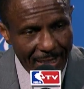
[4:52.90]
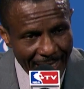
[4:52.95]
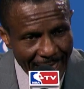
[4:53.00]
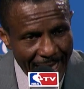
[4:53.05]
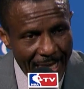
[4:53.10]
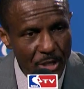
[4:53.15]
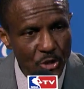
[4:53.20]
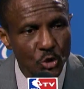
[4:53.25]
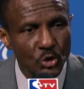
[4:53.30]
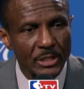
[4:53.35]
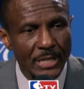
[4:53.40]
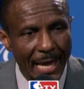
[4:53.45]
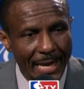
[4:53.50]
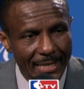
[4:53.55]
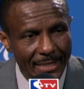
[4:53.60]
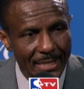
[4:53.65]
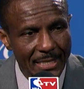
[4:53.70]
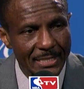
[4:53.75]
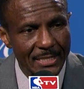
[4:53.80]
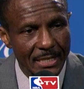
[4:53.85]
he's
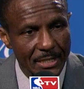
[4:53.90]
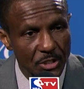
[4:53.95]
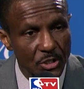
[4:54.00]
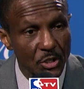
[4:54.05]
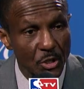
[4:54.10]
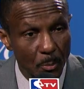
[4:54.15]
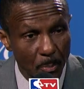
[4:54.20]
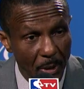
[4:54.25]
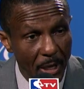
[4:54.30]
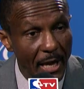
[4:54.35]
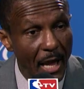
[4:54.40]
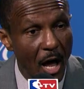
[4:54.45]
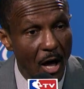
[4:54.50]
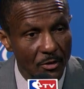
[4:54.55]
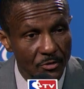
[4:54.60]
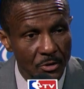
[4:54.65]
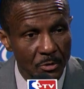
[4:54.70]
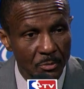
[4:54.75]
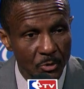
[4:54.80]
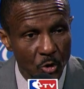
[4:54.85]
taking this into the playoffs
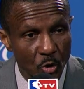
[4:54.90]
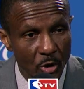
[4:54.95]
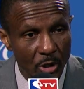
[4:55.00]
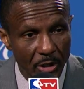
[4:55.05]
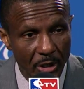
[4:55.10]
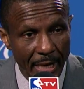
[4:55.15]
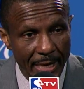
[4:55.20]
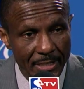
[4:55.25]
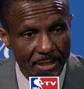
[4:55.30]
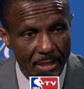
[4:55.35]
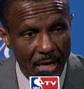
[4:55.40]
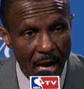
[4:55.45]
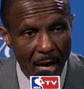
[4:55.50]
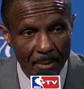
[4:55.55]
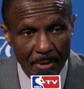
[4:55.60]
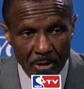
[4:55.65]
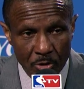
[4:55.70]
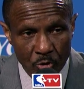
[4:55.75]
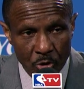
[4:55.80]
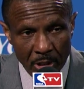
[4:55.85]
and doing a good job.
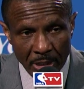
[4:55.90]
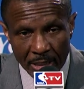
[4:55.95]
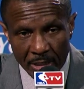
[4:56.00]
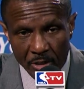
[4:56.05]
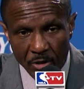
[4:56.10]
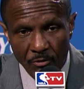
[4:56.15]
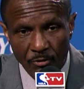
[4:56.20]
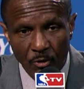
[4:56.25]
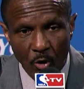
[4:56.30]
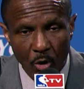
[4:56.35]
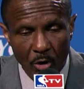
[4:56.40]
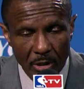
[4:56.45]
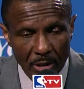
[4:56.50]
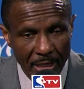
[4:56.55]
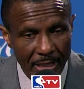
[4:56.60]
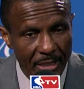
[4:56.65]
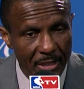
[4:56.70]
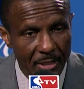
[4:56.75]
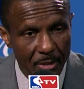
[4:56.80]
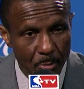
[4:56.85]
He's leading the floor,
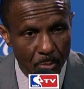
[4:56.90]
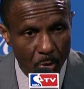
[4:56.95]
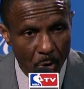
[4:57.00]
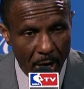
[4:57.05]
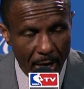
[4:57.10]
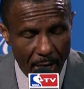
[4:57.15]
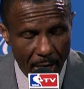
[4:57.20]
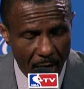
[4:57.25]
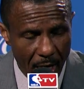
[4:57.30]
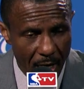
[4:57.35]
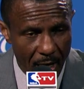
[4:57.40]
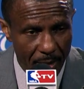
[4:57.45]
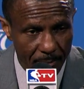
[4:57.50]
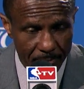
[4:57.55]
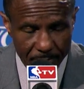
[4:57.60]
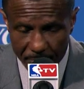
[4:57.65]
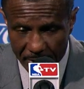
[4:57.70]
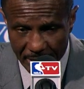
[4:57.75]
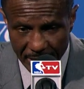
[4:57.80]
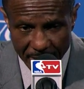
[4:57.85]

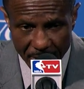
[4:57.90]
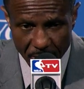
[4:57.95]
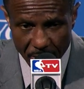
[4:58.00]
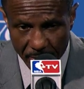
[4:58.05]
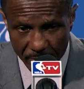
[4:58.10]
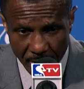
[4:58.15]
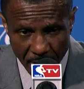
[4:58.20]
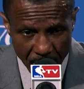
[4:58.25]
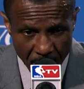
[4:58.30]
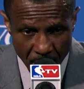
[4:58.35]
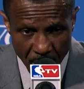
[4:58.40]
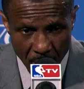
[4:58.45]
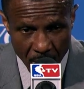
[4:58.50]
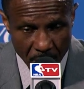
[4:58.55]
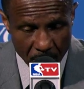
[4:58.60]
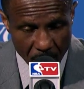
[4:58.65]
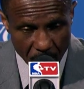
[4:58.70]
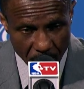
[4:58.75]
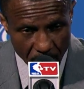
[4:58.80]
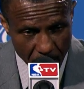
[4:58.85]
being
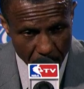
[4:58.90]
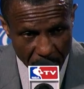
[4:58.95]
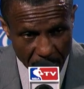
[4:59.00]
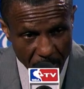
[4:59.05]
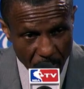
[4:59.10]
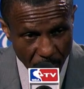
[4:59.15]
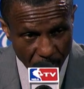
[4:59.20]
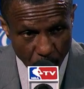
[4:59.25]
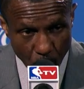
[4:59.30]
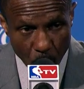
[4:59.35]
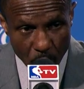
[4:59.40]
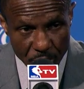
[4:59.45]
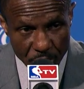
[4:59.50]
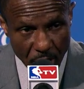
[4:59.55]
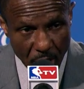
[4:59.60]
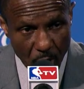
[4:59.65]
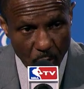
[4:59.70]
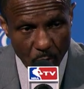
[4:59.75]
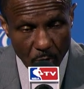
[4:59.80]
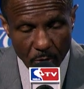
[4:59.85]
the floor
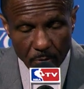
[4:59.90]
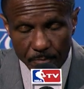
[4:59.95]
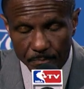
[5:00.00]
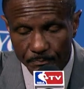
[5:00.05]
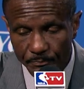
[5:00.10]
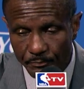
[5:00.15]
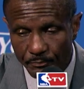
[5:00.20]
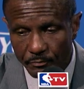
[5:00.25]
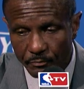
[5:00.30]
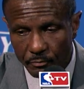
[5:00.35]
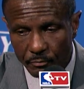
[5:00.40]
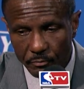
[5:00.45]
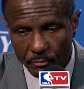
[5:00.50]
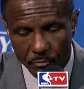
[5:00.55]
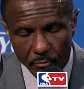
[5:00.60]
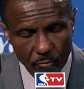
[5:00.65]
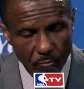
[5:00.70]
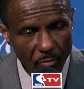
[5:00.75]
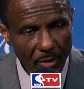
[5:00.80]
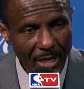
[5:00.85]
general,
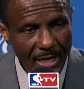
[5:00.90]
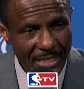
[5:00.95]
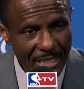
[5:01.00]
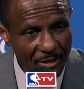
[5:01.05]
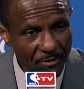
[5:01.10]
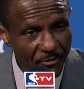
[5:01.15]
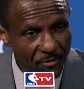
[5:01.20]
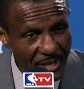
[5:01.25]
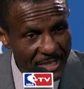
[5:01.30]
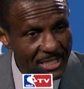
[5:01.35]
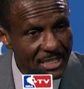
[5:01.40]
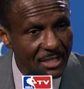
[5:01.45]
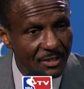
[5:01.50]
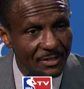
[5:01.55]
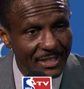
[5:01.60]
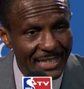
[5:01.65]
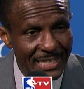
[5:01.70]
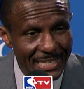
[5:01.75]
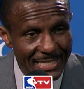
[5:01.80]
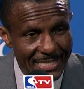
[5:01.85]

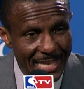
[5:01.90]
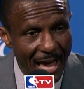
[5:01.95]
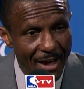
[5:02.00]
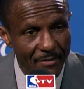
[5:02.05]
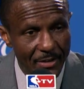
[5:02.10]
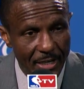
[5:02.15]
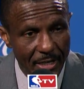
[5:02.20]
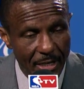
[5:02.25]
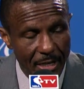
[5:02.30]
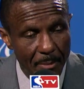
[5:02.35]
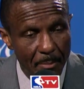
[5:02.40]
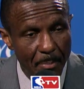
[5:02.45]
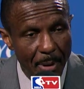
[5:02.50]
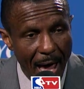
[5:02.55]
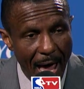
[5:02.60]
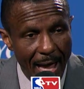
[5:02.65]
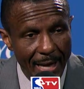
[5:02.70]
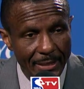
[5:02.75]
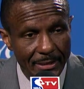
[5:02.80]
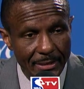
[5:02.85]
defensively, he's having an
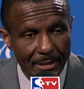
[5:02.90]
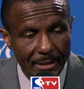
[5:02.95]
impact.